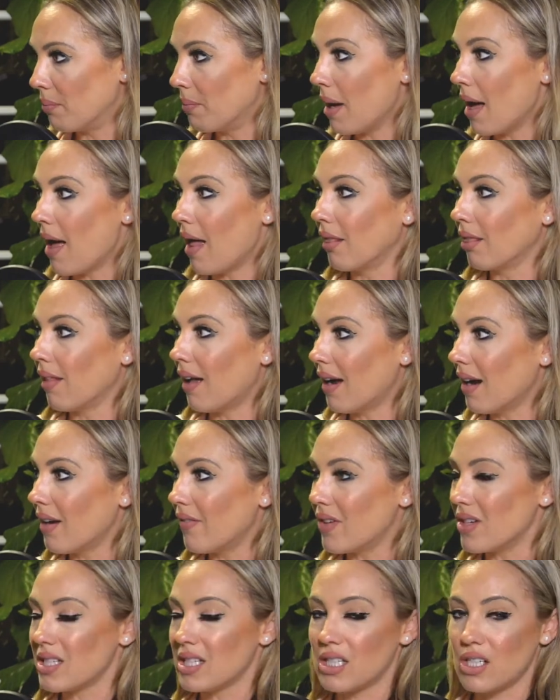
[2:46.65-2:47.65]
but a lot
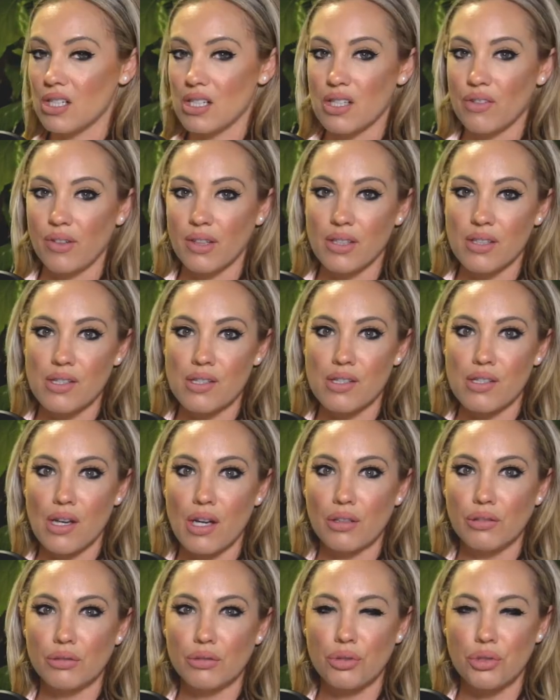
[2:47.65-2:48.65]
of us just feel
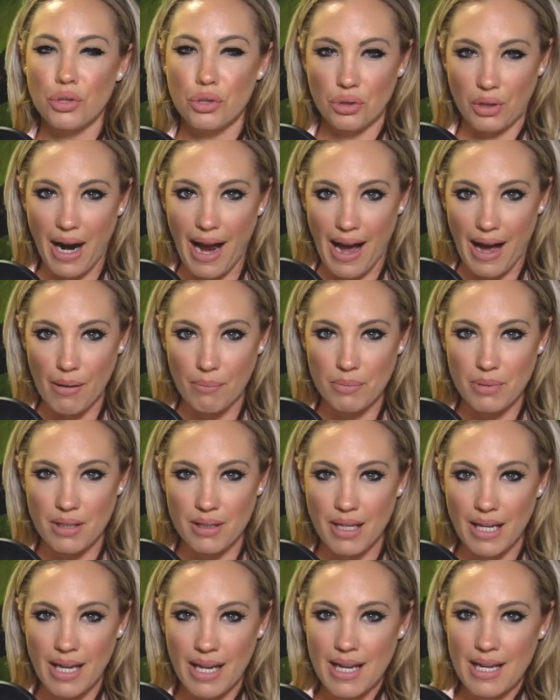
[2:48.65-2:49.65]
so trapped.